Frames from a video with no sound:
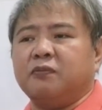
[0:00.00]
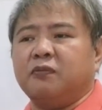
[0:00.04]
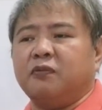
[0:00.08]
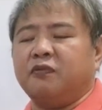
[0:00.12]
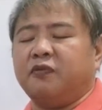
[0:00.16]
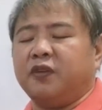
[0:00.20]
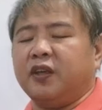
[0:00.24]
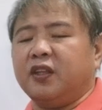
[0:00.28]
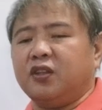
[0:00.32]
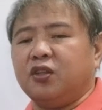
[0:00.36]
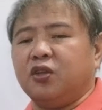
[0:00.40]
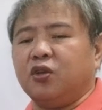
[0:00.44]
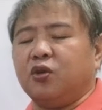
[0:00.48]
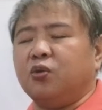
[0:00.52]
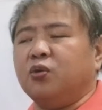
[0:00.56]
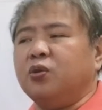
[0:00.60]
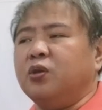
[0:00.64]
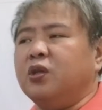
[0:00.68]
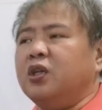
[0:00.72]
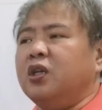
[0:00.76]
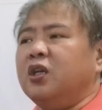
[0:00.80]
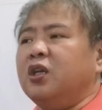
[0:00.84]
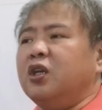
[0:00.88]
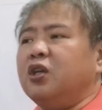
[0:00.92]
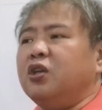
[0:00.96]
video,
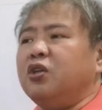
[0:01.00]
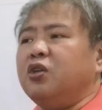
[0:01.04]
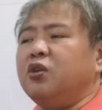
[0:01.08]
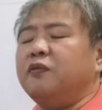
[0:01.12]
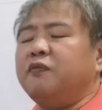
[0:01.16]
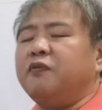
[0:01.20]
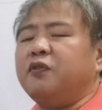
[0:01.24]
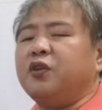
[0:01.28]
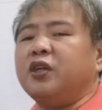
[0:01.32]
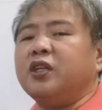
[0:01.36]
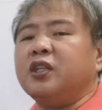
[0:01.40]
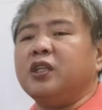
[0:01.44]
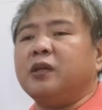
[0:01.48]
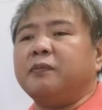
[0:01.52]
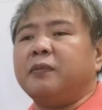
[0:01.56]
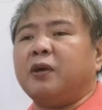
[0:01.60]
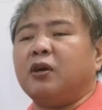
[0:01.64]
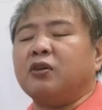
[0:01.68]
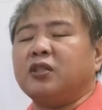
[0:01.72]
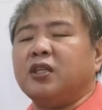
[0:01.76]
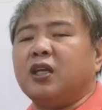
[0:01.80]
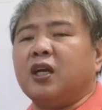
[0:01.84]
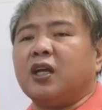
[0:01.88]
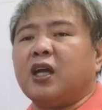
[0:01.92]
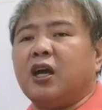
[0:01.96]
you've learned
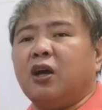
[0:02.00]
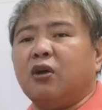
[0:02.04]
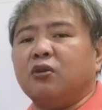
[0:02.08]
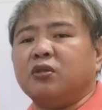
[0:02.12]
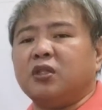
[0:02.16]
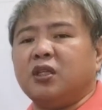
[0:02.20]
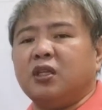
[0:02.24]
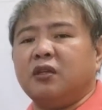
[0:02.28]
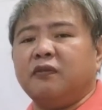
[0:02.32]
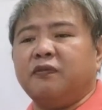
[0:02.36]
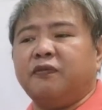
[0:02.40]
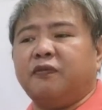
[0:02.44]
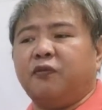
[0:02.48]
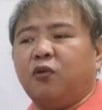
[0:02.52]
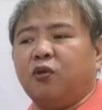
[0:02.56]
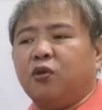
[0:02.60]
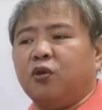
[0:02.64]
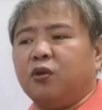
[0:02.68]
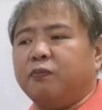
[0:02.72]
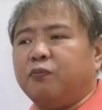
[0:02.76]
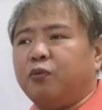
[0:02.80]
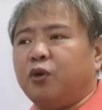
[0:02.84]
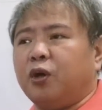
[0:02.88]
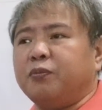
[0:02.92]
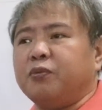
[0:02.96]
about the accounting
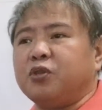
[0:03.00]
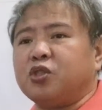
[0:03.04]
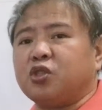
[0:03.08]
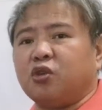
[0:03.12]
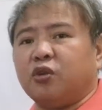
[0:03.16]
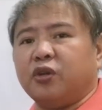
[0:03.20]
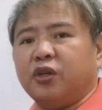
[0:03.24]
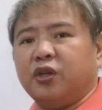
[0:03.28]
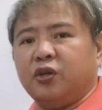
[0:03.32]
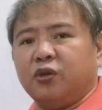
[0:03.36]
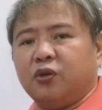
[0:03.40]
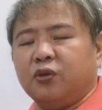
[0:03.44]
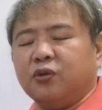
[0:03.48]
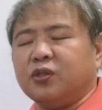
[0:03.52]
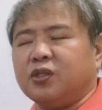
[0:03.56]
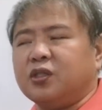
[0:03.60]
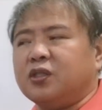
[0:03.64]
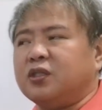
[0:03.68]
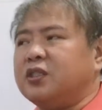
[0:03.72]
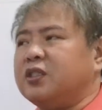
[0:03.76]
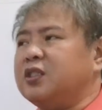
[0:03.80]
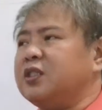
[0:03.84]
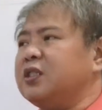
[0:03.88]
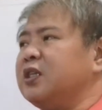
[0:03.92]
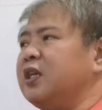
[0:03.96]
for promissory
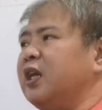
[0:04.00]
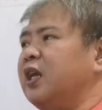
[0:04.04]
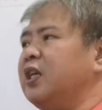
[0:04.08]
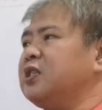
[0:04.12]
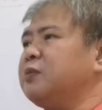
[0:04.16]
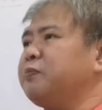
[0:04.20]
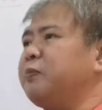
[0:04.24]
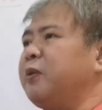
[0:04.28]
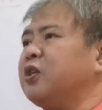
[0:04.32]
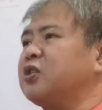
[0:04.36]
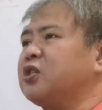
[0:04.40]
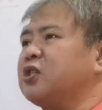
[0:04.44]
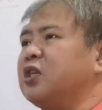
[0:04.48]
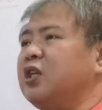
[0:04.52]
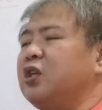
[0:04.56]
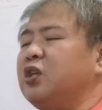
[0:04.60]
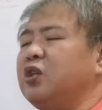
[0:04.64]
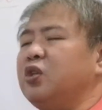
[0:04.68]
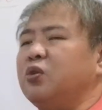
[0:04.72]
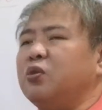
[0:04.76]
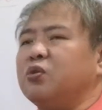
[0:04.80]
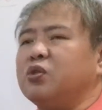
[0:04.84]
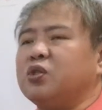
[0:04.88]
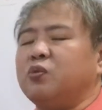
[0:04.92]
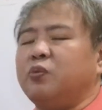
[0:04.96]
notes, okay, especially
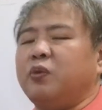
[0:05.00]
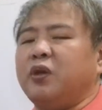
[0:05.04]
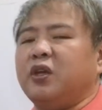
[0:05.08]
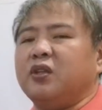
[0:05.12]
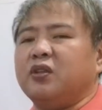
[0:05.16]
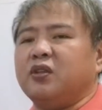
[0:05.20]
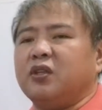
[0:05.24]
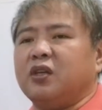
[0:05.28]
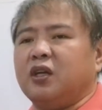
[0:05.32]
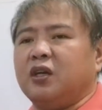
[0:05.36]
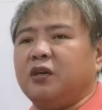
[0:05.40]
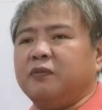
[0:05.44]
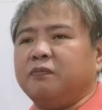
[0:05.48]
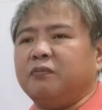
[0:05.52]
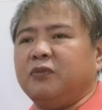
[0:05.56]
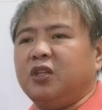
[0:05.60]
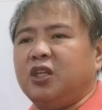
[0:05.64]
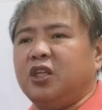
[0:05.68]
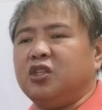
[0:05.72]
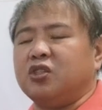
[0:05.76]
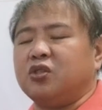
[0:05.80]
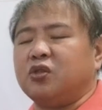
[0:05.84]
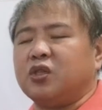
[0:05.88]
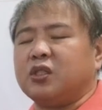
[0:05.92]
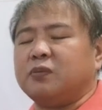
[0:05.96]
those with
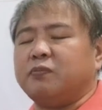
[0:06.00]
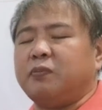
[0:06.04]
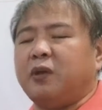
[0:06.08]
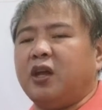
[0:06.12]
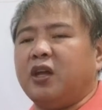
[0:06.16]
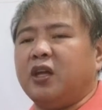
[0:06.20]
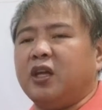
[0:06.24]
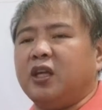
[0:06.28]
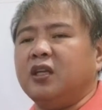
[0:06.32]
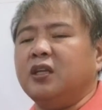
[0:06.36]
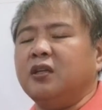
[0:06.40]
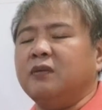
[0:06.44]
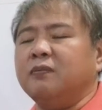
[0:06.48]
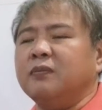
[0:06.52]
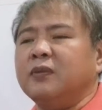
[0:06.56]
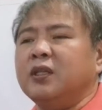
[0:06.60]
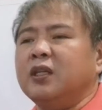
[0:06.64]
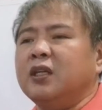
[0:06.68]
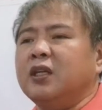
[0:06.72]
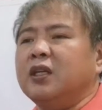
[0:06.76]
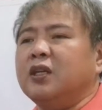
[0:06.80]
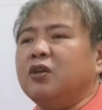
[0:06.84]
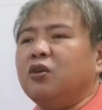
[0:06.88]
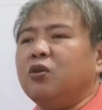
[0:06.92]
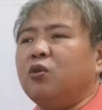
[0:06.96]
interest-bearing
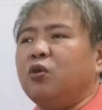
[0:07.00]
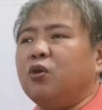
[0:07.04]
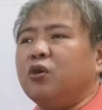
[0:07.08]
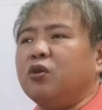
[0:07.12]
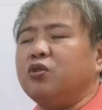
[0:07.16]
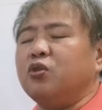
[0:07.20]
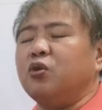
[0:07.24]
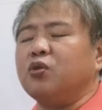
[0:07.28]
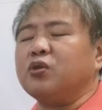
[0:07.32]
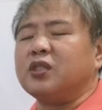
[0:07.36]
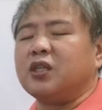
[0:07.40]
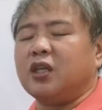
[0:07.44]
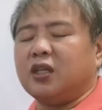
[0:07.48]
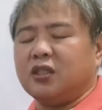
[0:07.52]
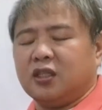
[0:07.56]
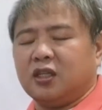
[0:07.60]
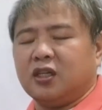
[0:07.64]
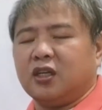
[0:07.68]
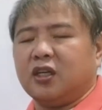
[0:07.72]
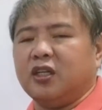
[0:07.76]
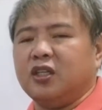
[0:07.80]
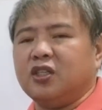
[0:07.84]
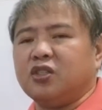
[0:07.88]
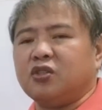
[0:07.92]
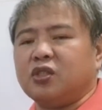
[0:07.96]
or those that
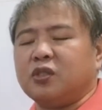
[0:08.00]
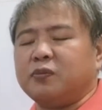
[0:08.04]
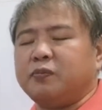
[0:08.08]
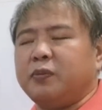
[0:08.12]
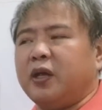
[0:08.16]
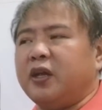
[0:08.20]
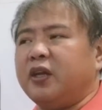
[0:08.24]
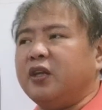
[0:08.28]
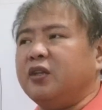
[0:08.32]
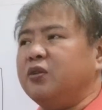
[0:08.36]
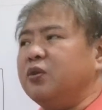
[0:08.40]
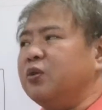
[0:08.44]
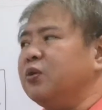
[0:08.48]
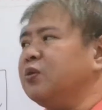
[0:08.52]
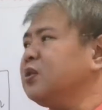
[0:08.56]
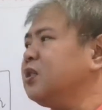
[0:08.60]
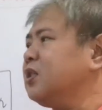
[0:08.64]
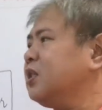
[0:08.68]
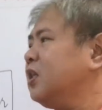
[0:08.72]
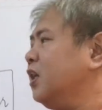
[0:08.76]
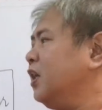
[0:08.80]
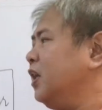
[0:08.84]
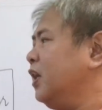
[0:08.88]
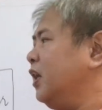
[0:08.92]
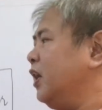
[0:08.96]
are interest-bearing
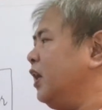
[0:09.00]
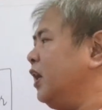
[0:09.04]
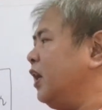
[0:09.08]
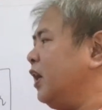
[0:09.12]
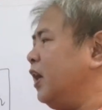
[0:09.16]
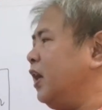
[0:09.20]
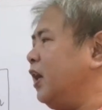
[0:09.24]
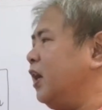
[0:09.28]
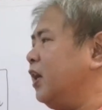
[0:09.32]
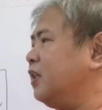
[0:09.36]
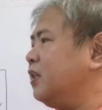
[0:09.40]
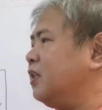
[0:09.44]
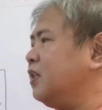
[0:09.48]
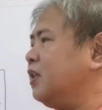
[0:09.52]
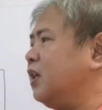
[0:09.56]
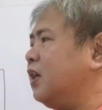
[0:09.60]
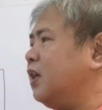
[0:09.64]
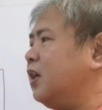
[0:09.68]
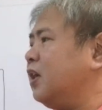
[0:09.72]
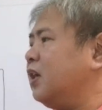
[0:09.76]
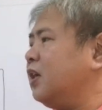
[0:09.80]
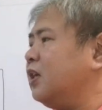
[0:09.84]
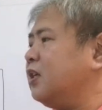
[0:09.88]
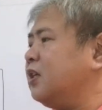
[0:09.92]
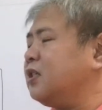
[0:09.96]
notes. And
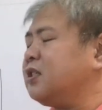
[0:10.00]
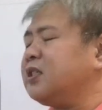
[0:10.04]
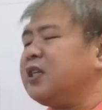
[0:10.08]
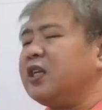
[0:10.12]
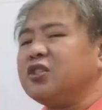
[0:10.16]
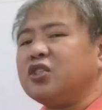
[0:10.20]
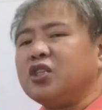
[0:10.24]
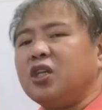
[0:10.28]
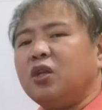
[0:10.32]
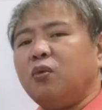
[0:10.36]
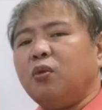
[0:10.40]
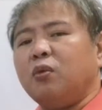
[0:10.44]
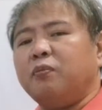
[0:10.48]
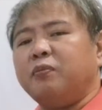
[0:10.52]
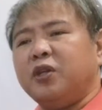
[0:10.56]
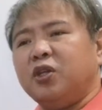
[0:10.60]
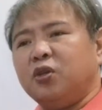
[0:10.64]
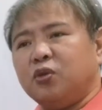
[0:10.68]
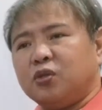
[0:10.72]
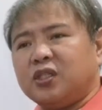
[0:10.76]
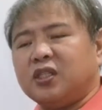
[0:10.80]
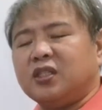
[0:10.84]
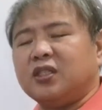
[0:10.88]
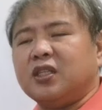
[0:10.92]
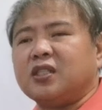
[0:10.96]
essentially, we'll be
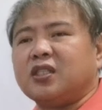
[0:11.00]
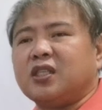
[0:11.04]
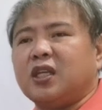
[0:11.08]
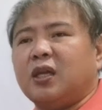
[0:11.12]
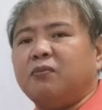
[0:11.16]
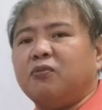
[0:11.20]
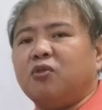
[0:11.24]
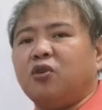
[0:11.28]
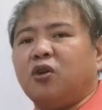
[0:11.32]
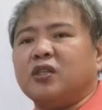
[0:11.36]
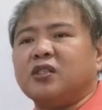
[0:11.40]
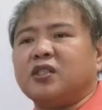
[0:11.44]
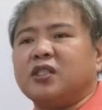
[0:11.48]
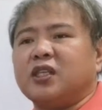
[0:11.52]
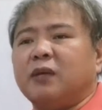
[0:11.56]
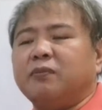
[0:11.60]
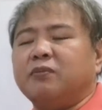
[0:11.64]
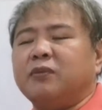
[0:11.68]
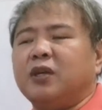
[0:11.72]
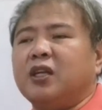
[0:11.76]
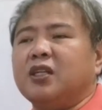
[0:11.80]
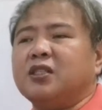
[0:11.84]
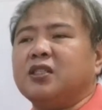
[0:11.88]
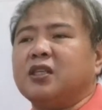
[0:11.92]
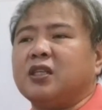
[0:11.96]
using the same concept,
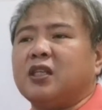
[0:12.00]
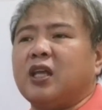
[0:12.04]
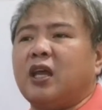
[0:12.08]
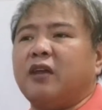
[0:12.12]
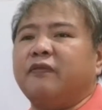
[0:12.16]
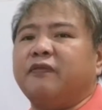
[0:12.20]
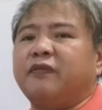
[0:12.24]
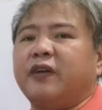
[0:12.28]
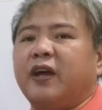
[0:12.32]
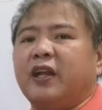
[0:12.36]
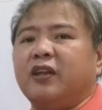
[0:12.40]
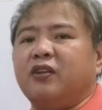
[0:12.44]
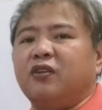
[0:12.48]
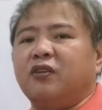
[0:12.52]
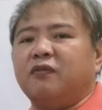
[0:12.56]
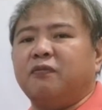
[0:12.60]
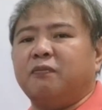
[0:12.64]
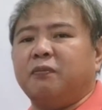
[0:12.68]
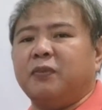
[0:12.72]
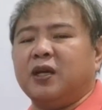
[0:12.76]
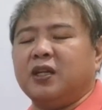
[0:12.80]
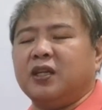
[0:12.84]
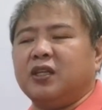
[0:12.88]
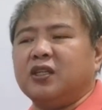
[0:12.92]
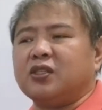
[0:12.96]
that is the time value
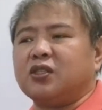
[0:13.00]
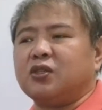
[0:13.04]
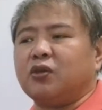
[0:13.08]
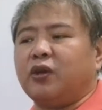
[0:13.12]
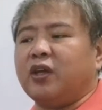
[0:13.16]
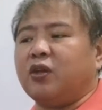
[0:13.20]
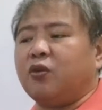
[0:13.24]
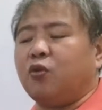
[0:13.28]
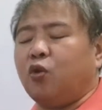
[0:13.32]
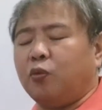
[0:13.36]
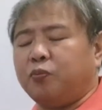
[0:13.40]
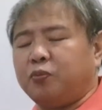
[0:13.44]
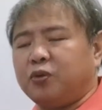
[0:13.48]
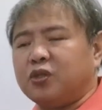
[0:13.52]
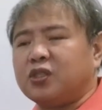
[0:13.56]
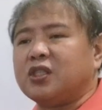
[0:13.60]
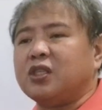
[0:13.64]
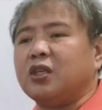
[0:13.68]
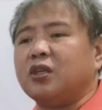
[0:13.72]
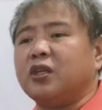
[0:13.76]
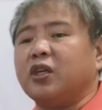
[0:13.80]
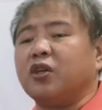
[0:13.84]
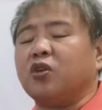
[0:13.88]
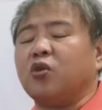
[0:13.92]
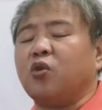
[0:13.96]
of money. So I hope you
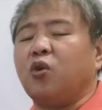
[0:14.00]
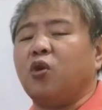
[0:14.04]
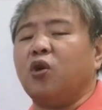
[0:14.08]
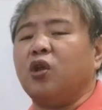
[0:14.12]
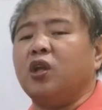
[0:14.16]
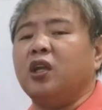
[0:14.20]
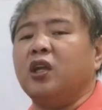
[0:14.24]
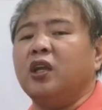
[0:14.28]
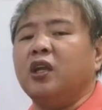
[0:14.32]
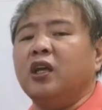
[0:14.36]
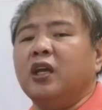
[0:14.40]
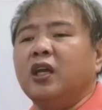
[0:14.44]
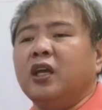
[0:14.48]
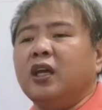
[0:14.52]
still recall